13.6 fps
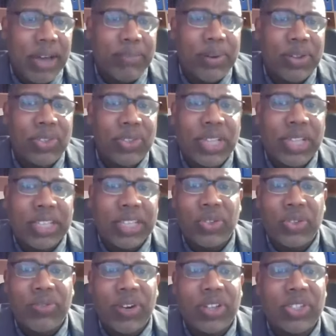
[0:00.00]
campus, that is
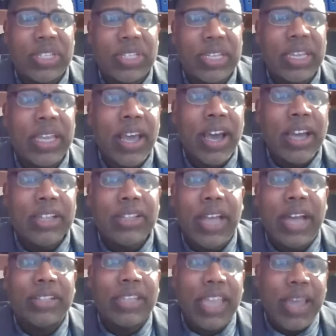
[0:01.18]
university,
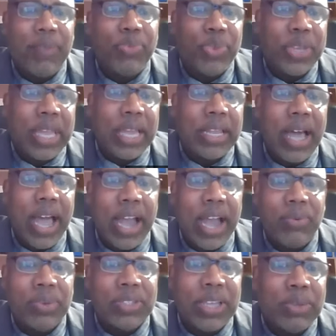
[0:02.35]
that came together
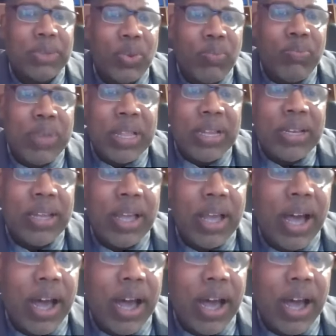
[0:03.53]
and was able to build